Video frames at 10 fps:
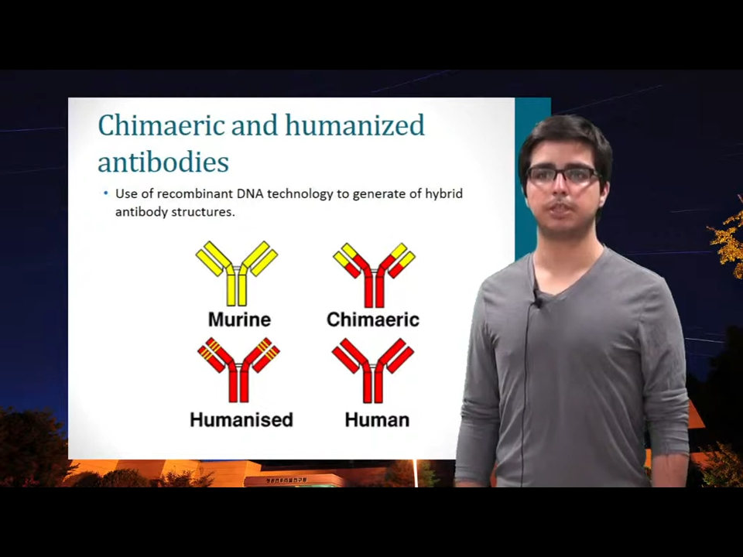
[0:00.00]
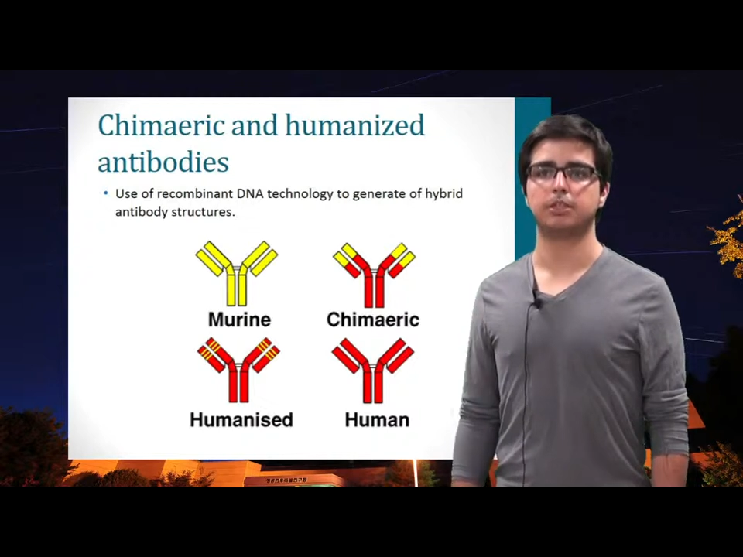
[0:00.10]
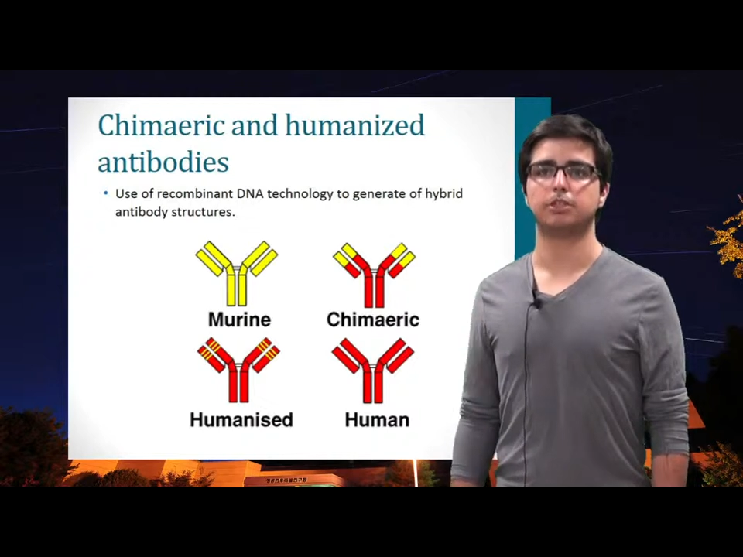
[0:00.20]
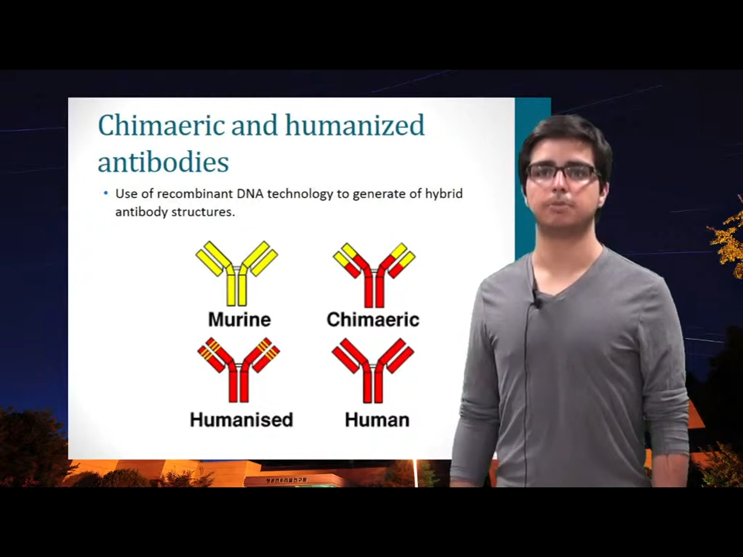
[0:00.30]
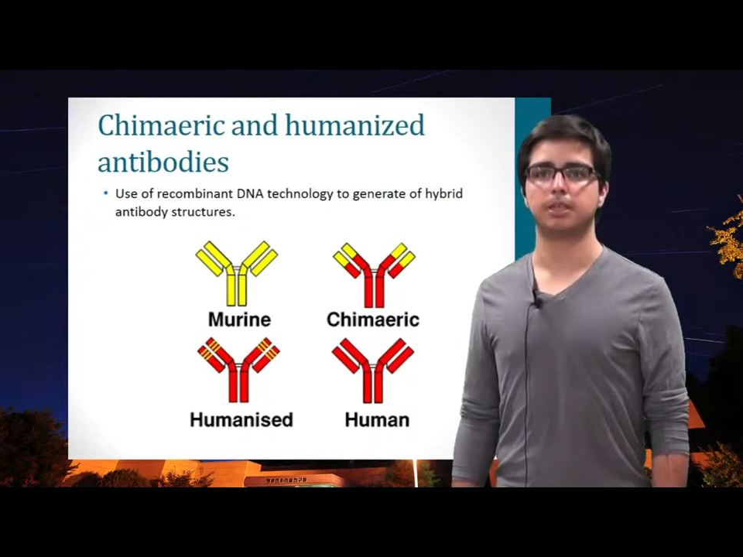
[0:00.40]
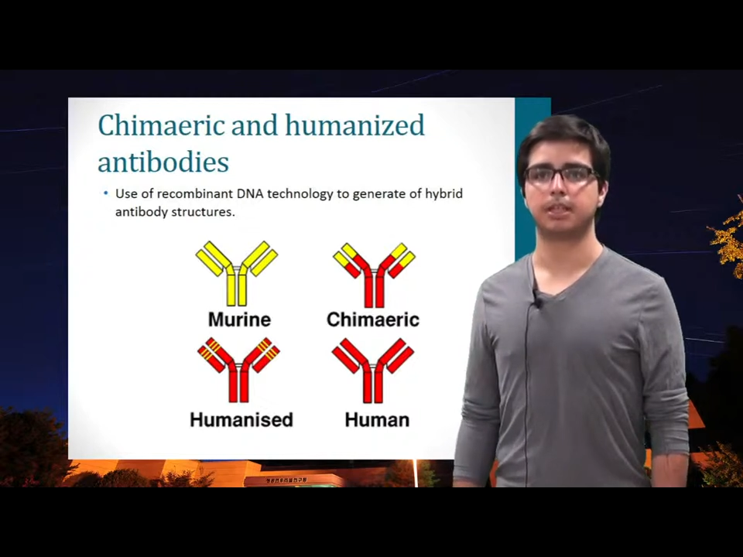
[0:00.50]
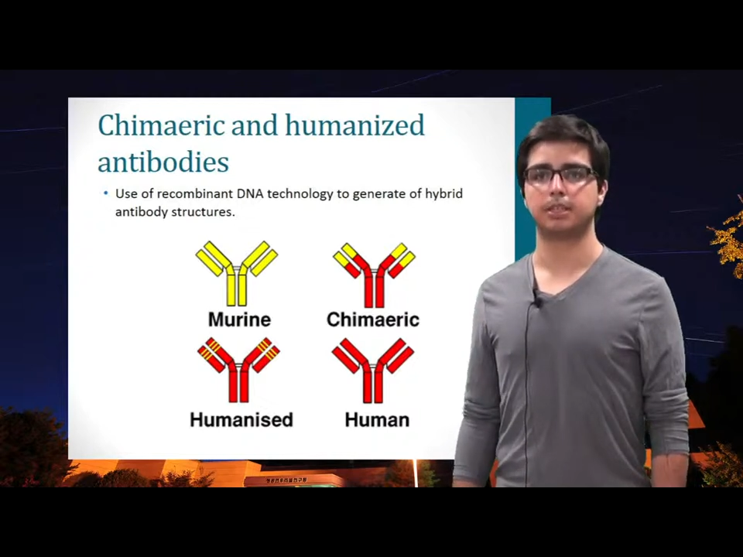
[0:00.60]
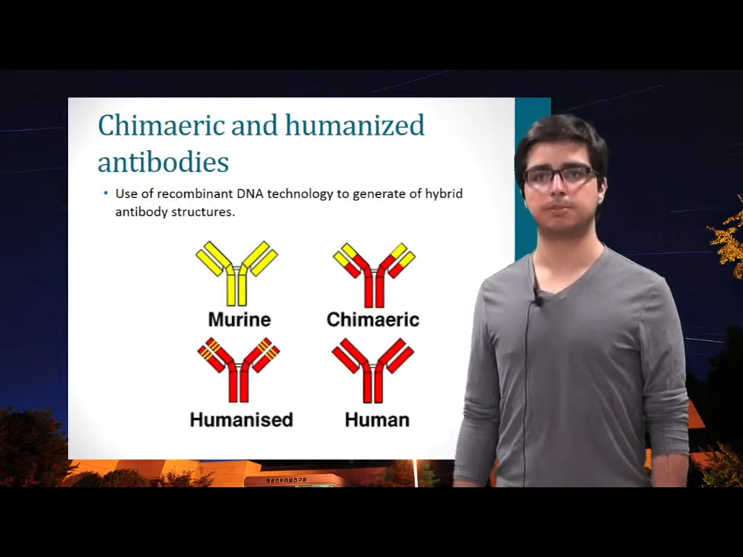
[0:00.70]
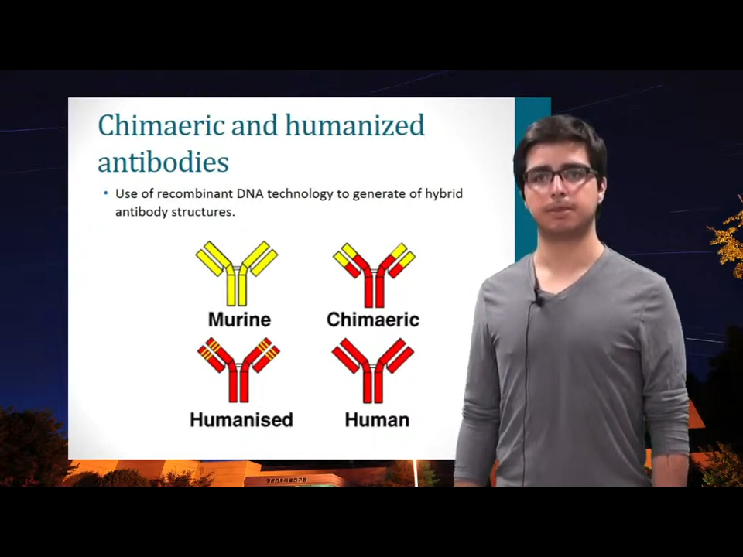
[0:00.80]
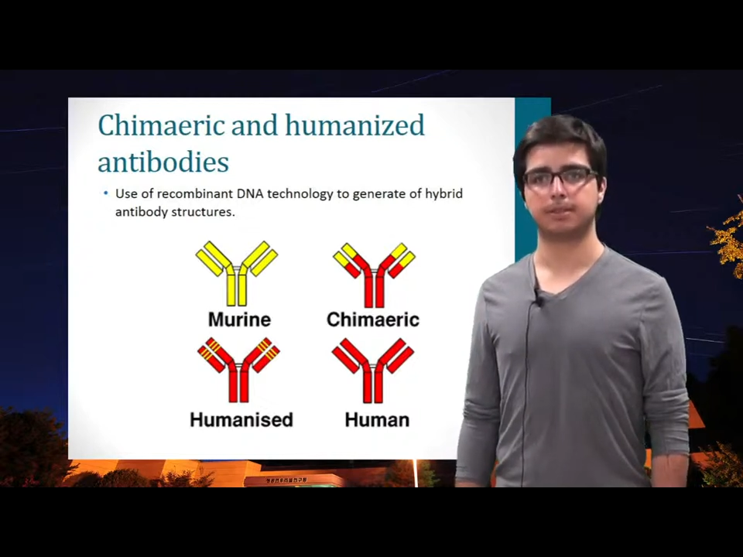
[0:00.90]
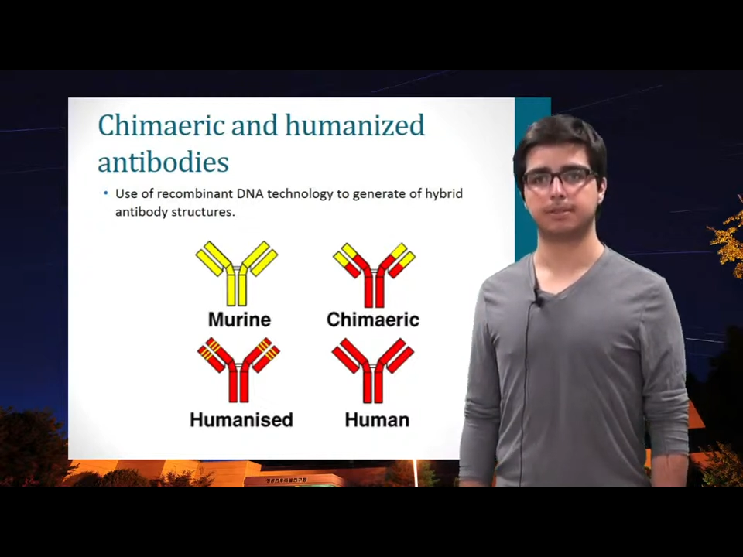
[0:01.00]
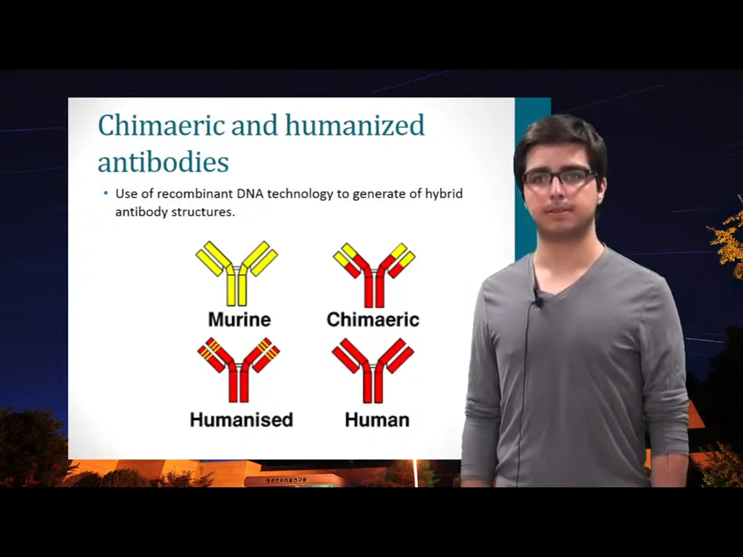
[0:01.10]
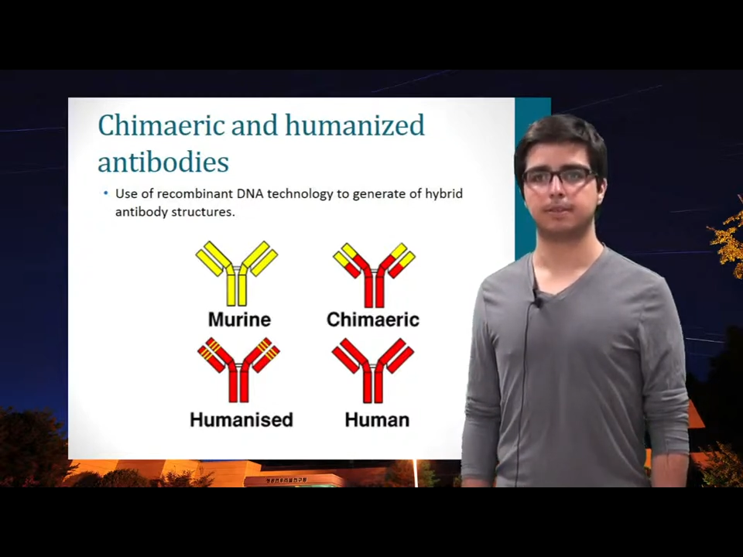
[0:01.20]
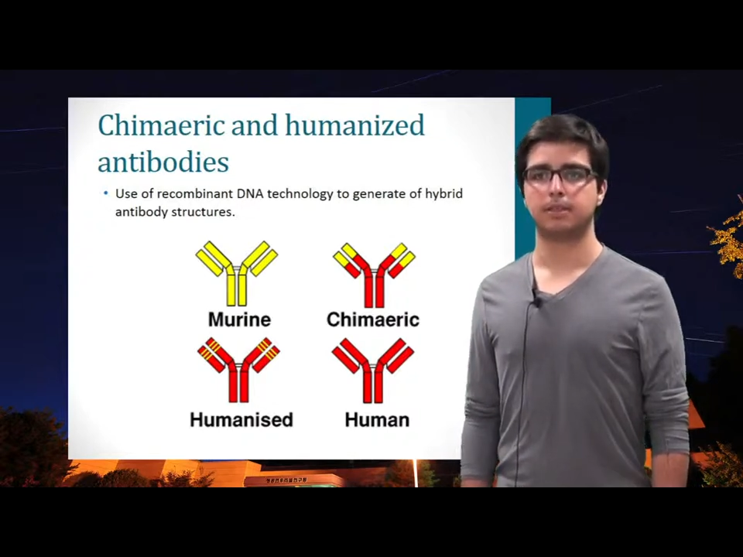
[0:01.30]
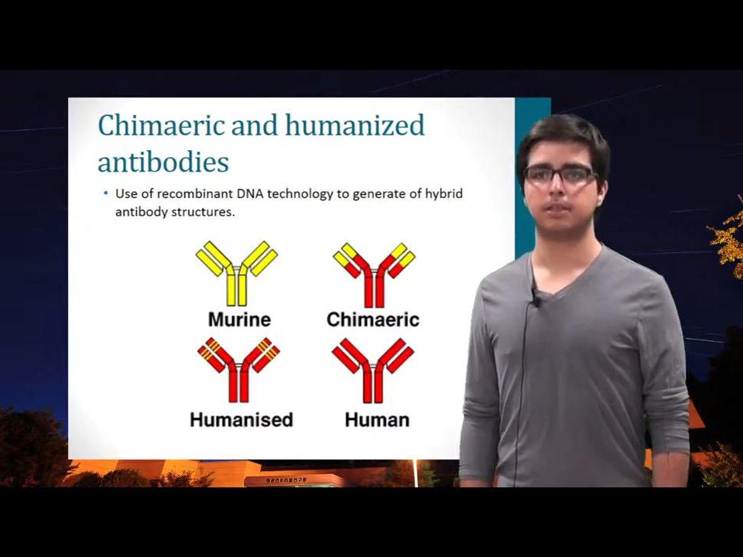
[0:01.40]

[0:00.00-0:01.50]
and human antibodies.